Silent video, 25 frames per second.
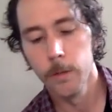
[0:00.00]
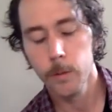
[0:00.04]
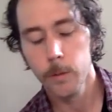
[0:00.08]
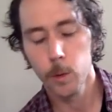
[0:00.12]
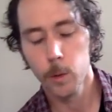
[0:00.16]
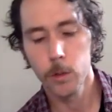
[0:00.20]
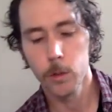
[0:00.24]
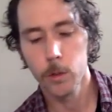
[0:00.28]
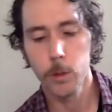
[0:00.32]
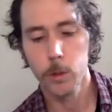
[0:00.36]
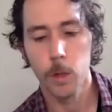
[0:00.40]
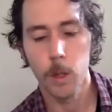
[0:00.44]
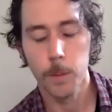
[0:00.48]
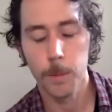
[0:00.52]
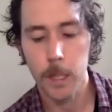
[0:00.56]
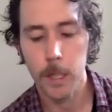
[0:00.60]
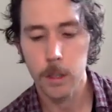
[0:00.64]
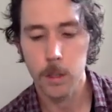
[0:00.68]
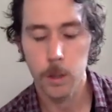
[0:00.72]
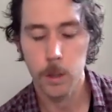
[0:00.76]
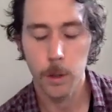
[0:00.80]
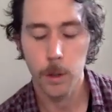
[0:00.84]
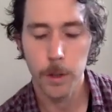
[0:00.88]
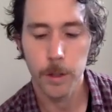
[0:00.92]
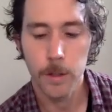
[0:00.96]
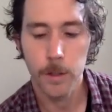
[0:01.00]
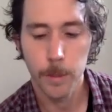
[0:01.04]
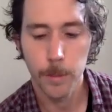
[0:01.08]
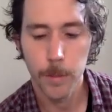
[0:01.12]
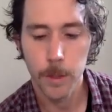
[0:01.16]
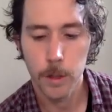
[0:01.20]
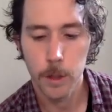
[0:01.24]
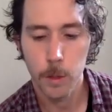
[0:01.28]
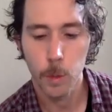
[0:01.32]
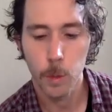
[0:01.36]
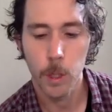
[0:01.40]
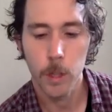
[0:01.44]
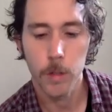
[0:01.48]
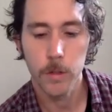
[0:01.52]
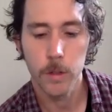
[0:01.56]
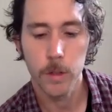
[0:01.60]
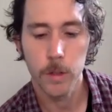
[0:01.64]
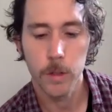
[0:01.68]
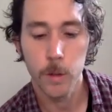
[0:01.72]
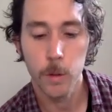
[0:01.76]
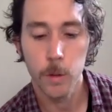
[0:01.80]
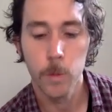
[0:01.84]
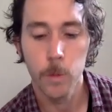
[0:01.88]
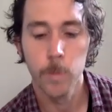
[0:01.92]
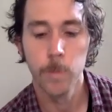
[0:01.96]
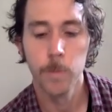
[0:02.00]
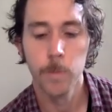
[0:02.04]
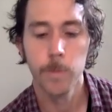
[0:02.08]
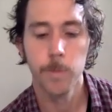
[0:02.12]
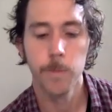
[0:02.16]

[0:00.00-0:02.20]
course you want to make sure that's something you want to do.